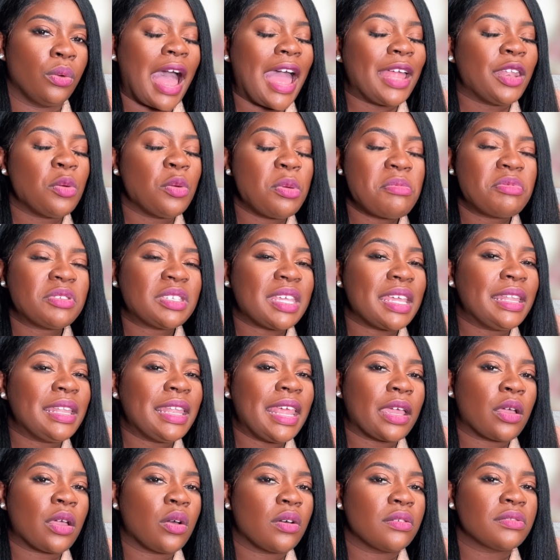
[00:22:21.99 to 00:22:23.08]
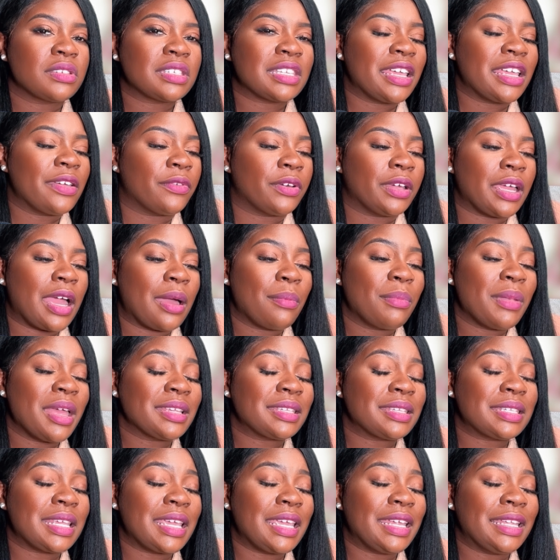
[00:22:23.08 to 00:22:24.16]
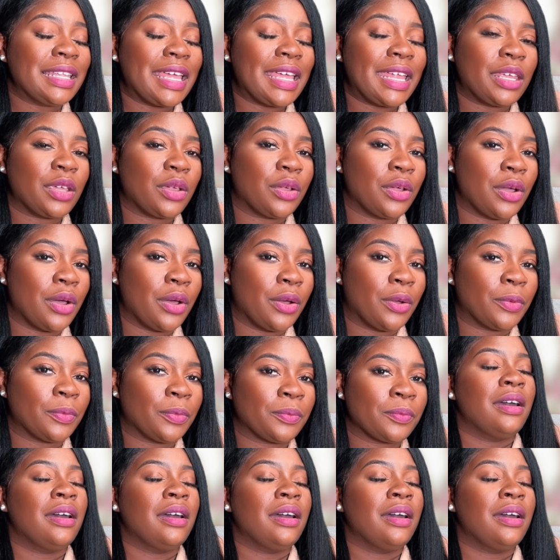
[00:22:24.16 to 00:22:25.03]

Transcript: I know people say let go of slavery. I'm not saying let it go.